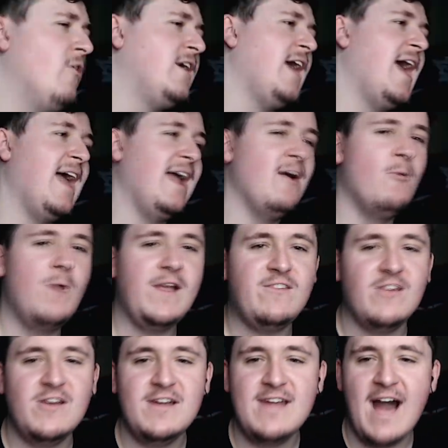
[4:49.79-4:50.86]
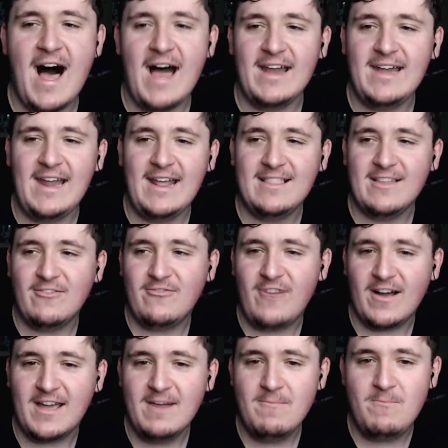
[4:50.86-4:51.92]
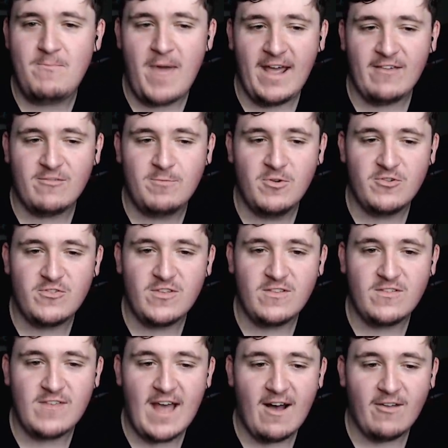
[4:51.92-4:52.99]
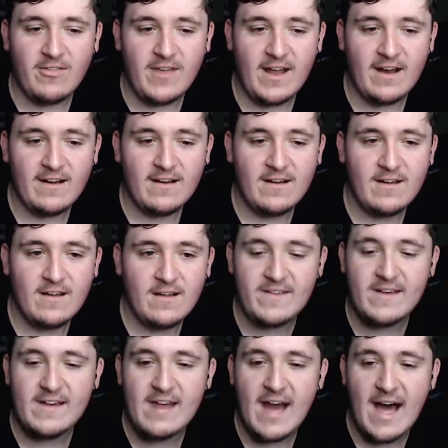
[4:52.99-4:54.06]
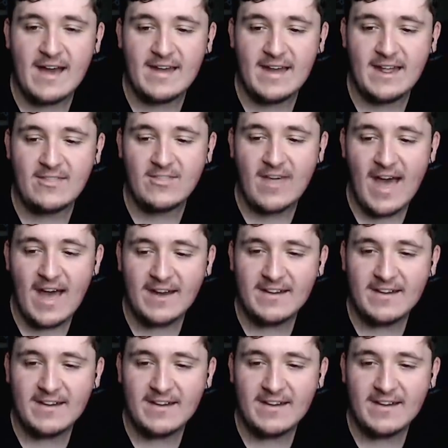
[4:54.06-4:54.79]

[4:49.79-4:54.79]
Okay, we do not need the fucking bass boosted sound there. We do not need